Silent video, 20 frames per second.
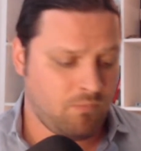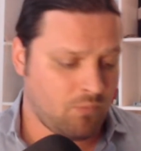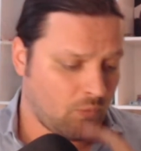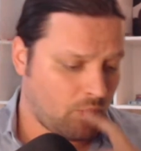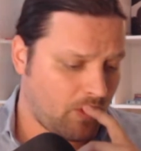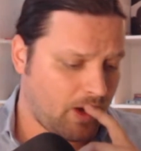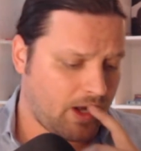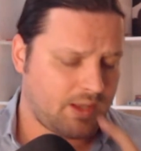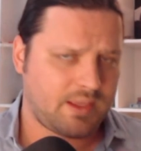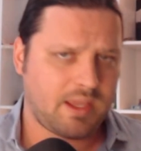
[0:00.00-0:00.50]

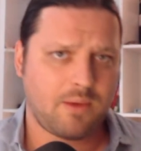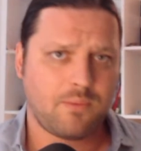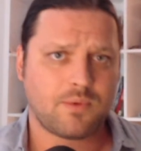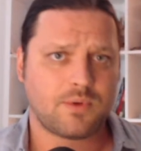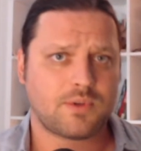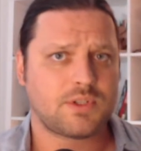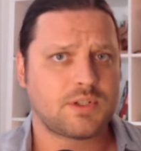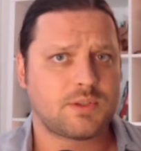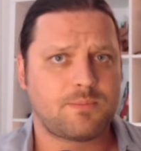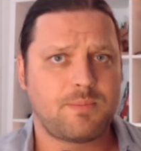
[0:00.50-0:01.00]
Right? They
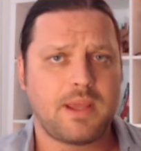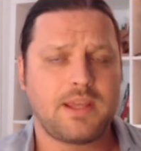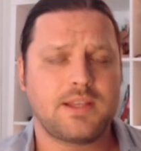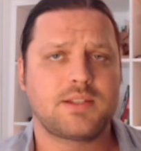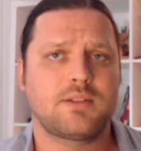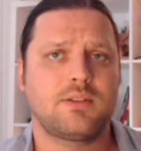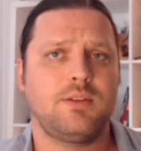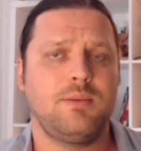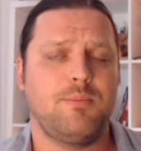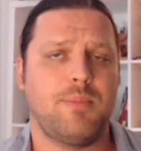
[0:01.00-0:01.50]
were just
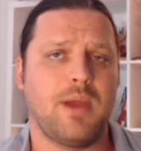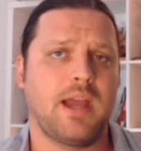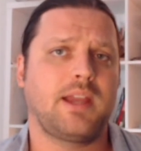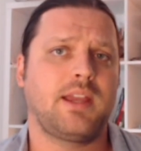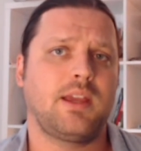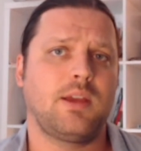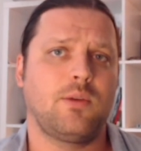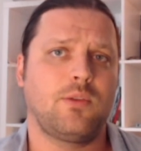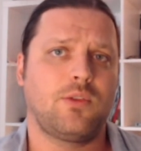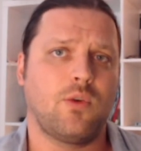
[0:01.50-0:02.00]
basically
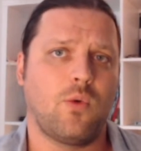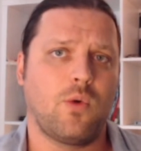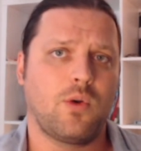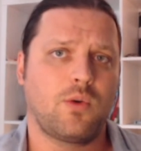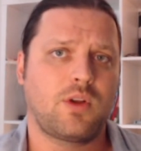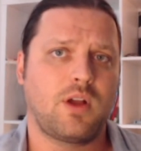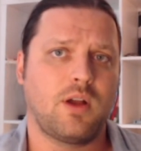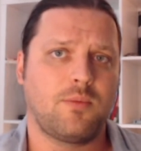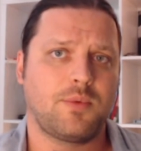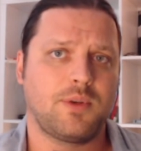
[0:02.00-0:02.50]
begging the oil
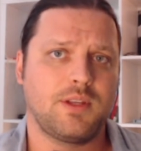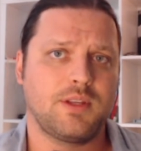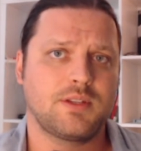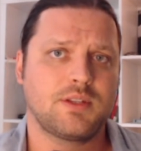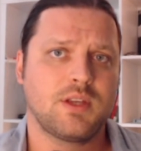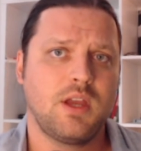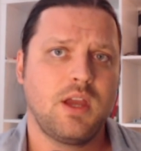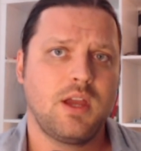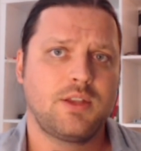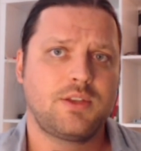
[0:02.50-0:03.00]
companies
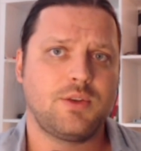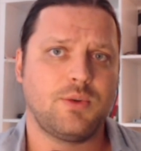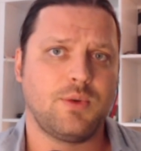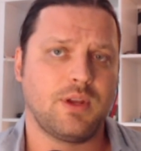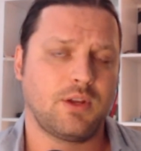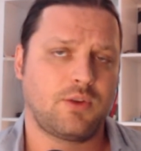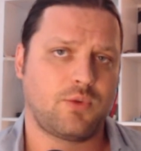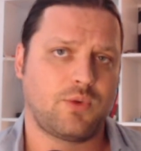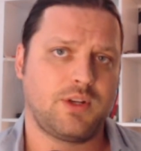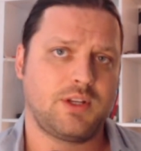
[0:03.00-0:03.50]
to
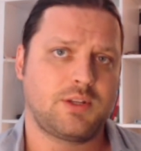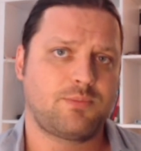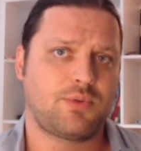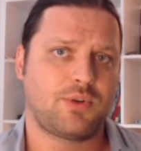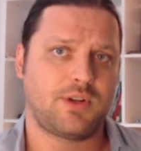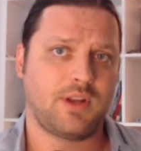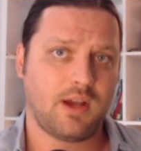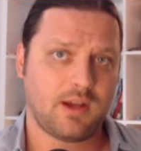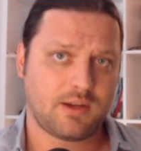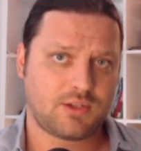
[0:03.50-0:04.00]
increase
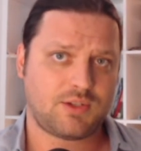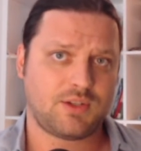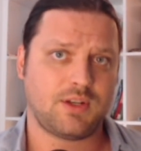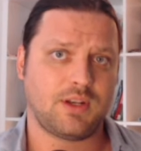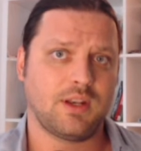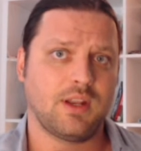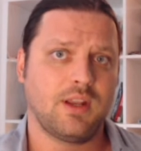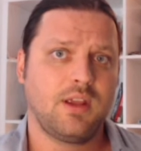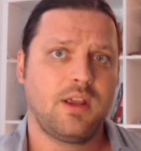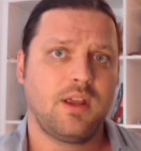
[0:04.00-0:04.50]

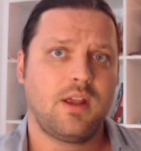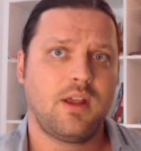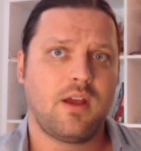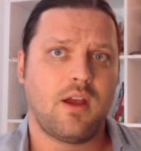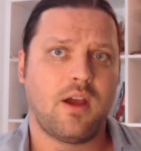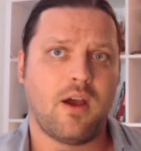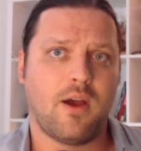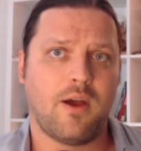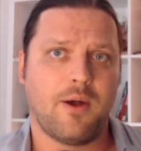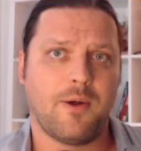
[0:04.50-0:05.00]
production.
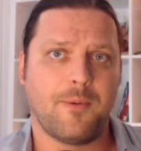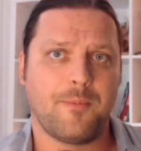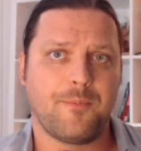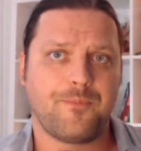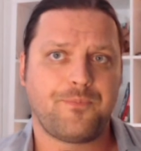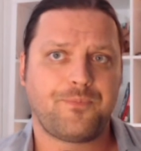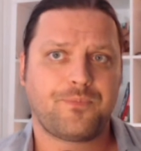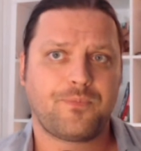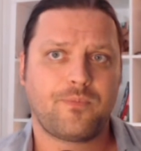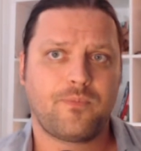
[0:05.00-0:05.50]

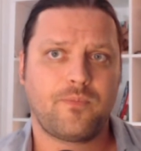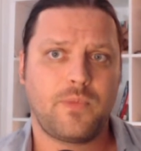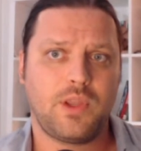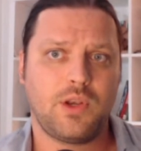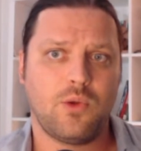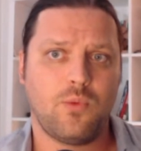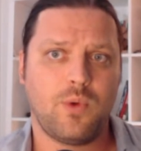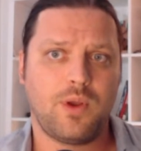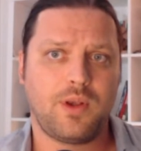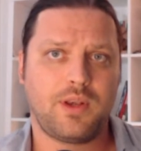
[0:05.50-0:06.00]

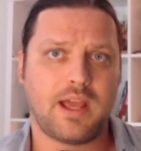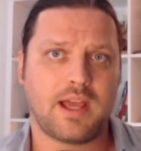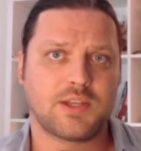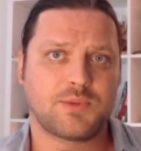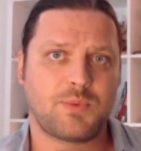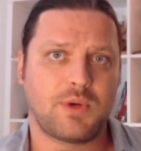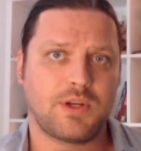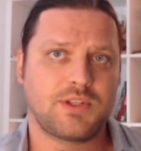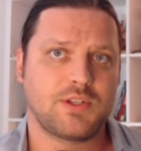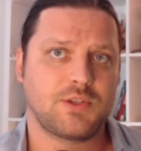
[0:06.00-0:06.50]
When gas
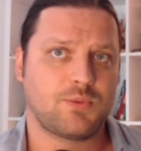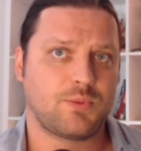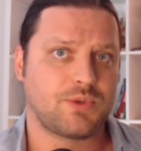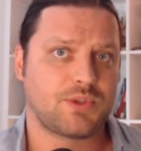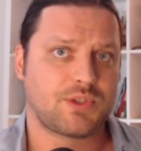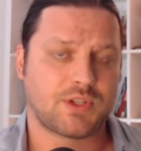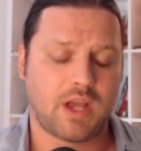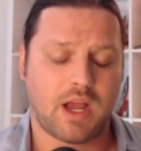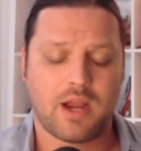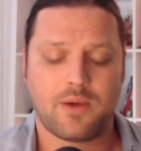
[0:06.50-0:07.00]
prices were
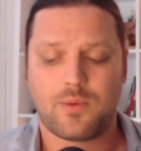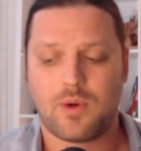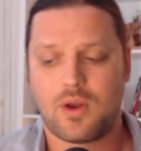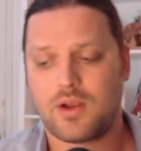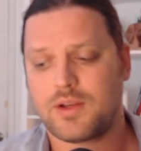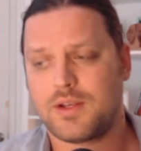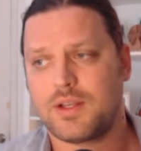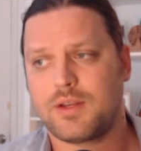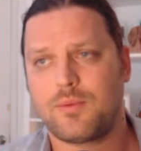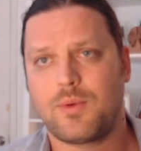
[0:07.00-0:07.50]

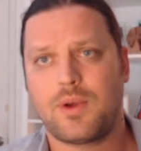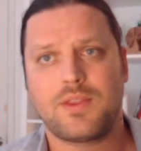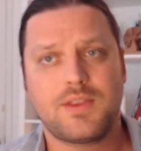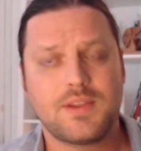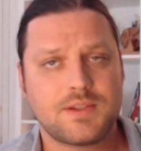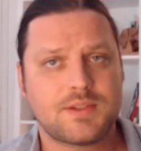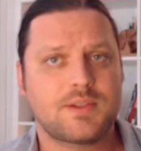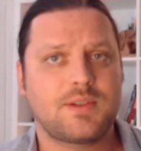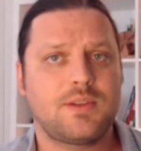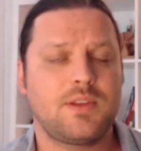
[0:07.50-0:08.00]
skyrocketing, right?
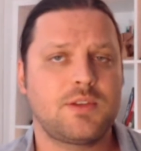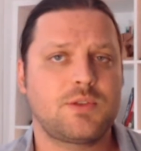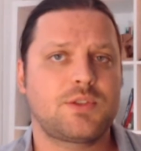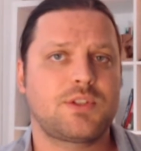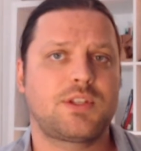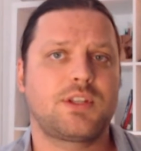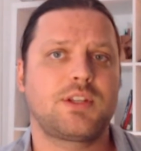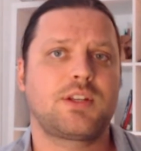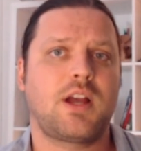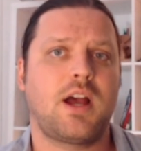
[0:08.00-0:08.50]
This
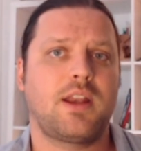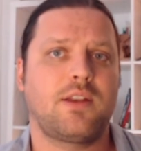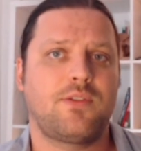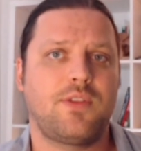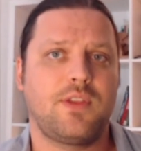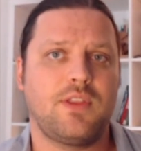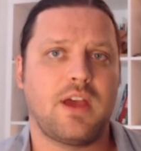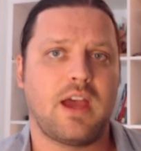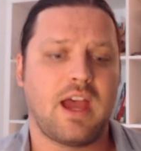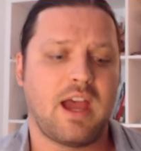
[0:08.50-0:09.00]
kind of
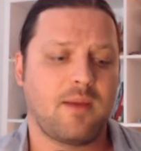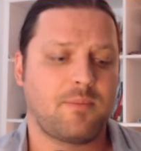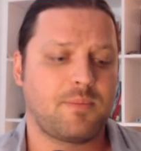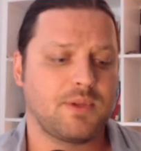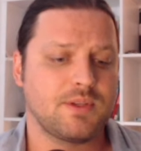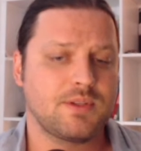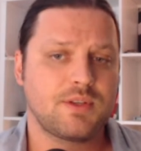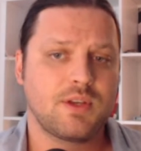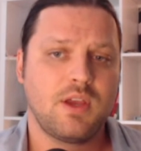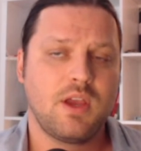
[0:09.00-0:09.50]
thing that
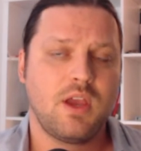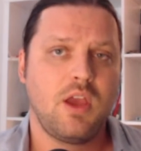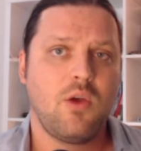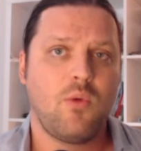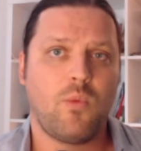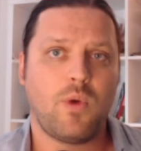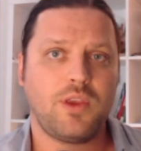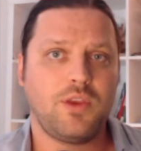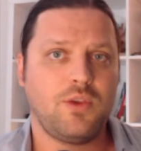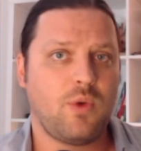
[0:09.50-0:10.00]
happens
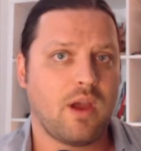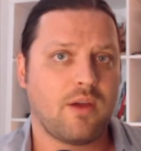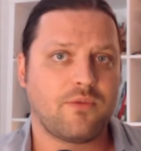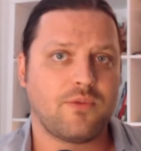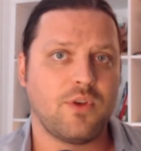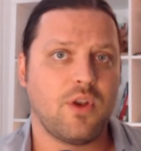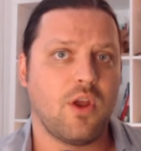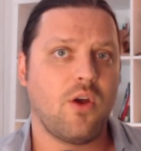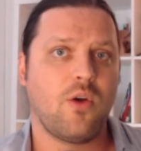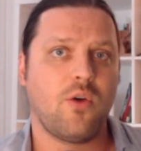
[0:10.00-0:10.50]
when you have
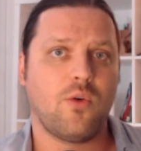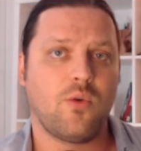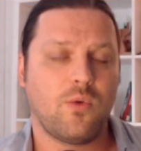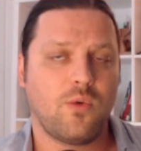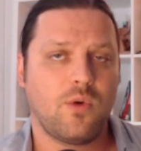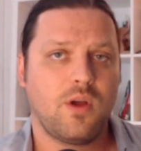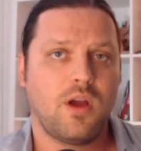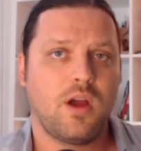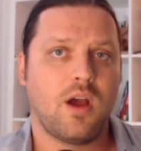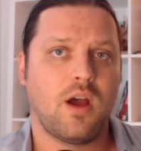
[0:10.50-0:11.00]

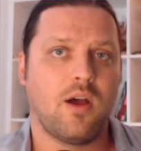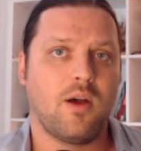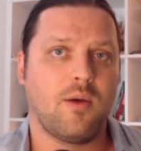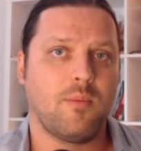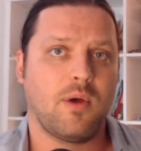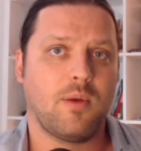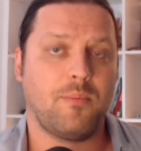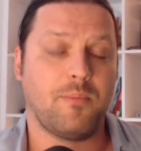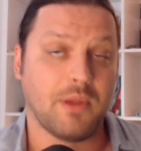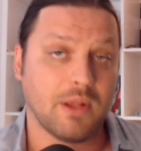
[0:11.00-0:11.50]
no
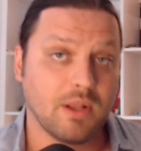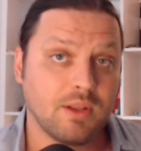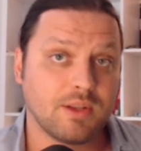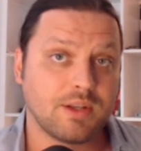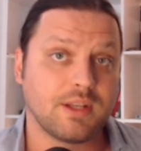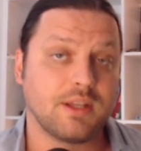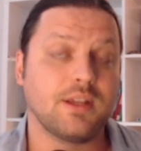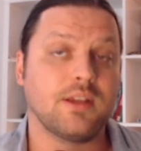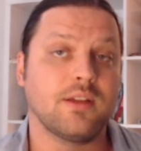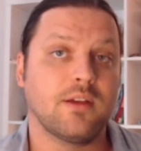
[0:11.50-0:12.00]

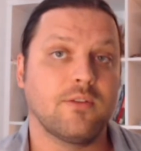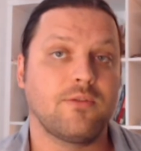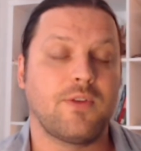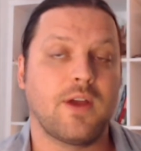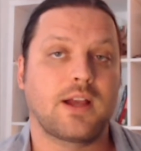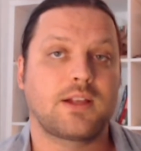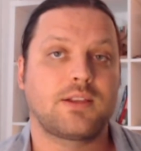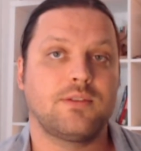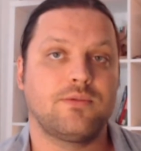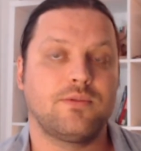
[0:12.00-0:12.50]
ability
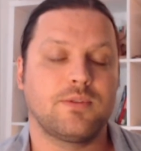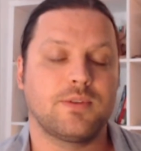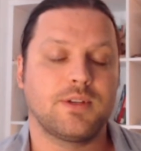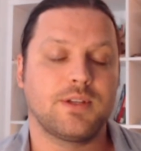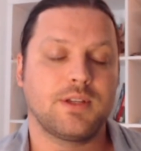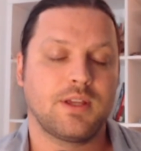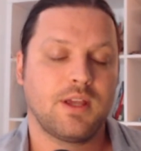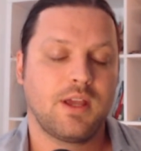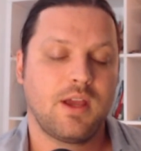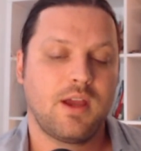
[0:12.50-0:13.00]

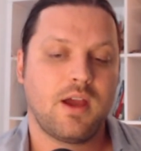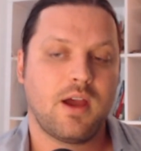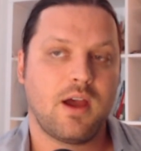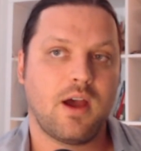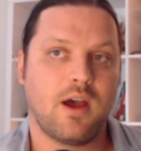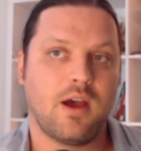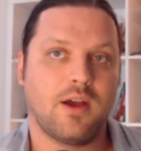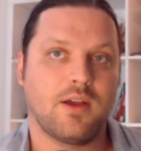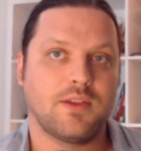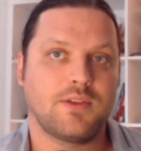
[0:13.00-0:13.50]
effectively
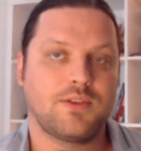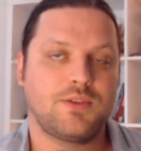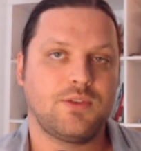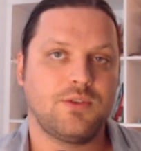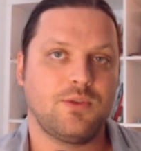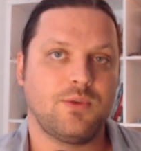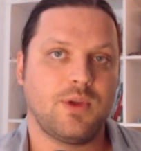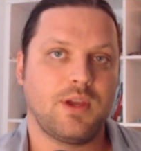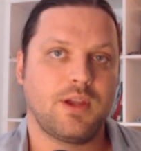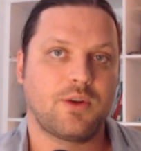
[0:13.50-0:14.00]

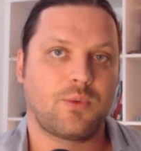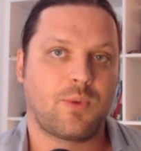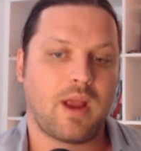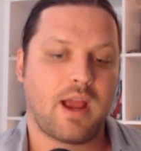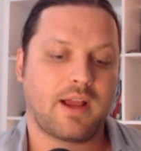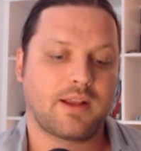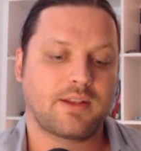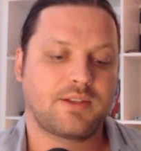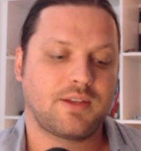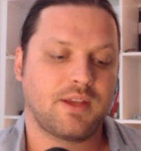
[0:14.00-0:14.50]
to
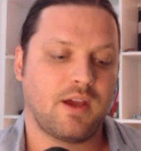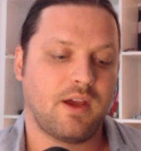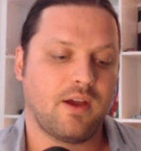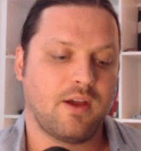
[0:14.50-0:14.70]
interact